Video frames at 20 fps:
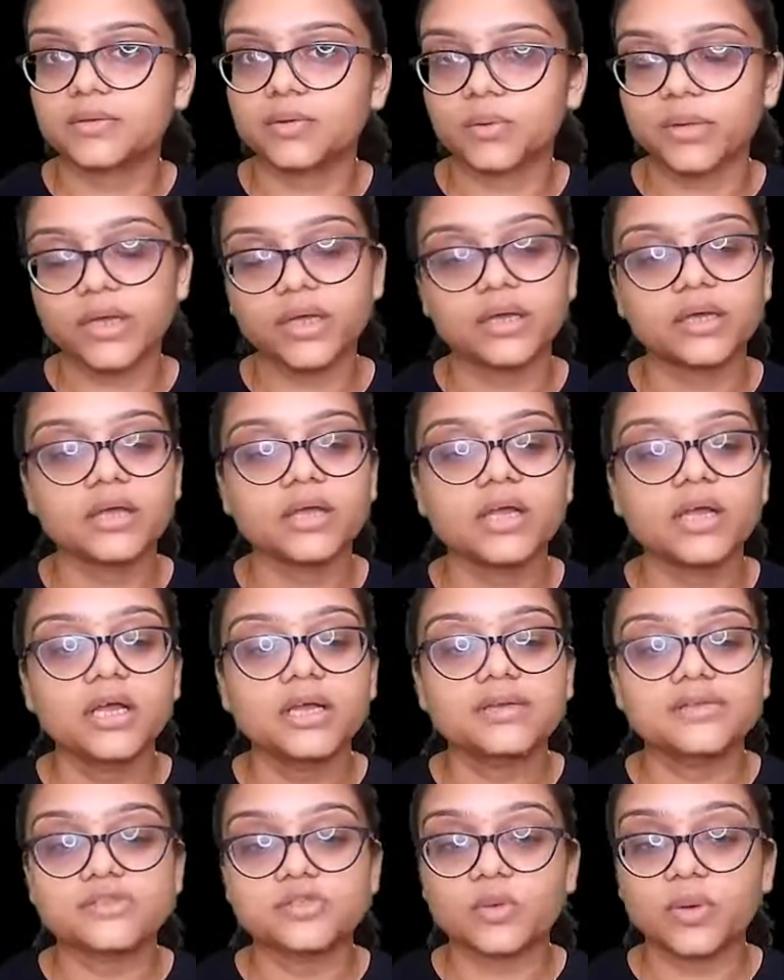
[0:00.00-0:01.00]
Okay,
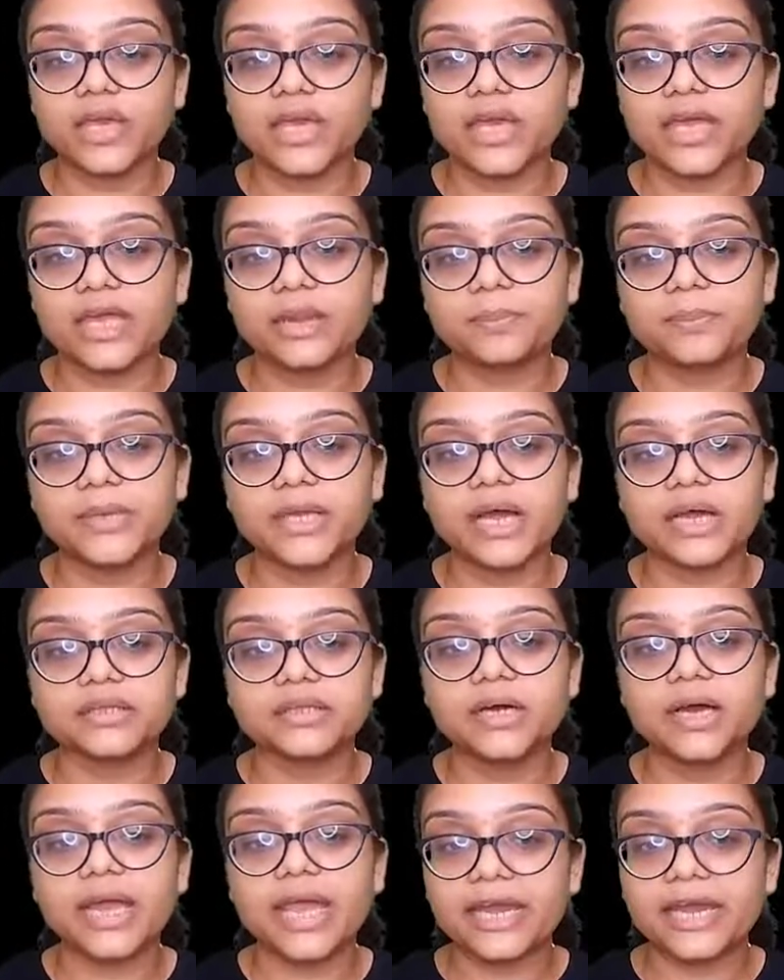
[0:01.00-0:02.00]
so A and B are
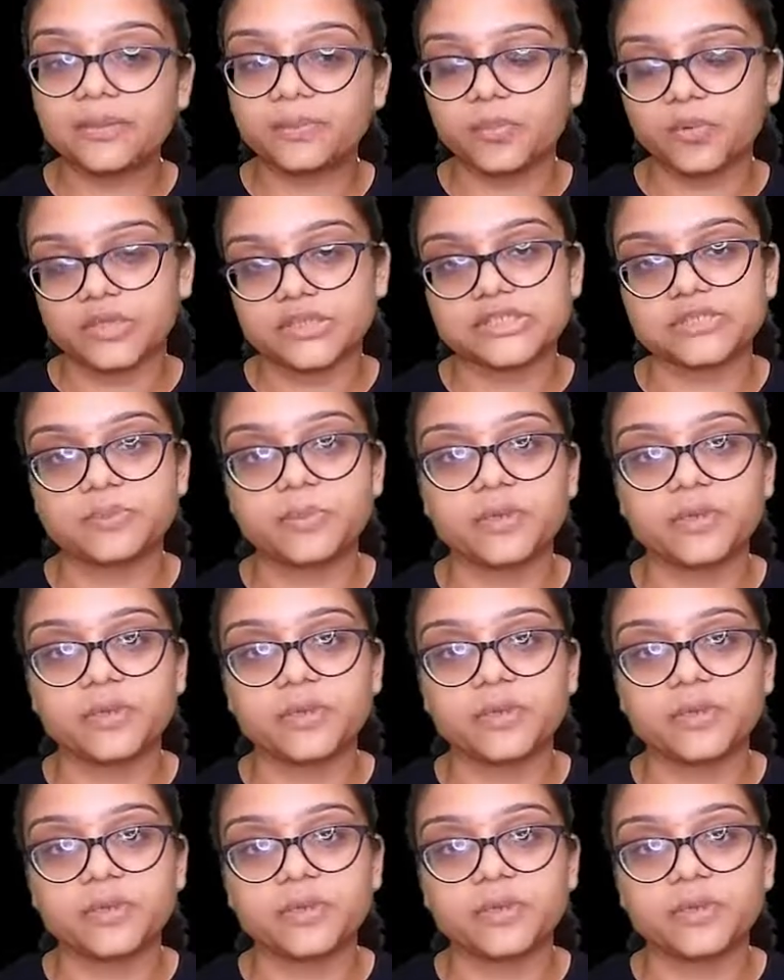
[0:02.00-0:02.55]
the endpoints,